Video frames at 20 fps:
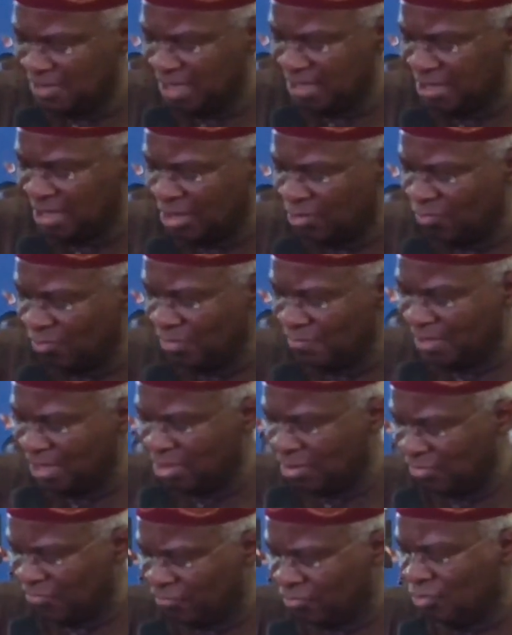men and
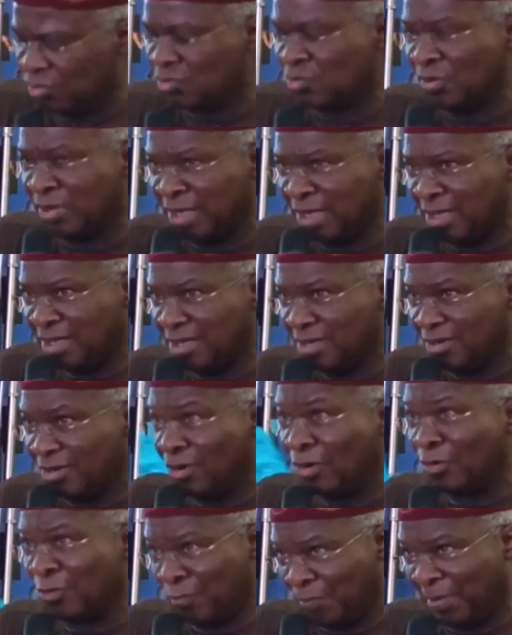women of goodwill
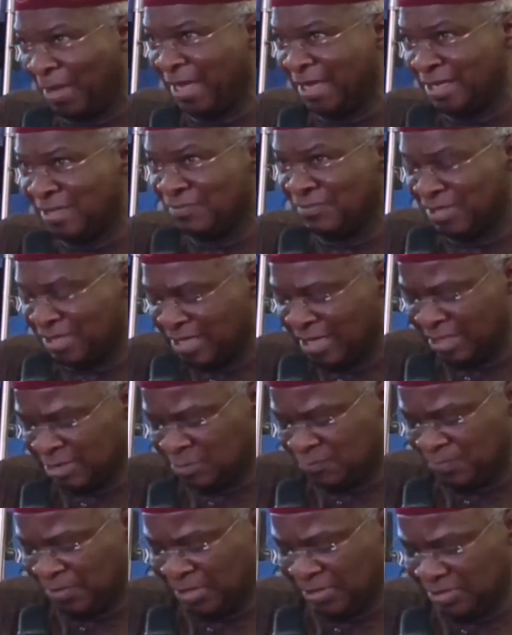occupy the media
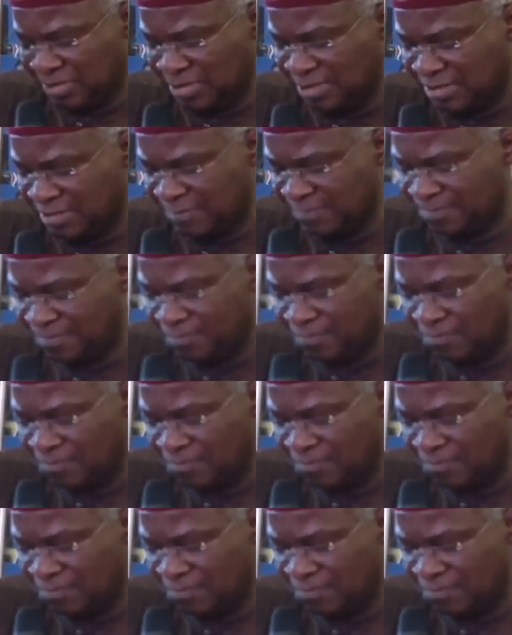space.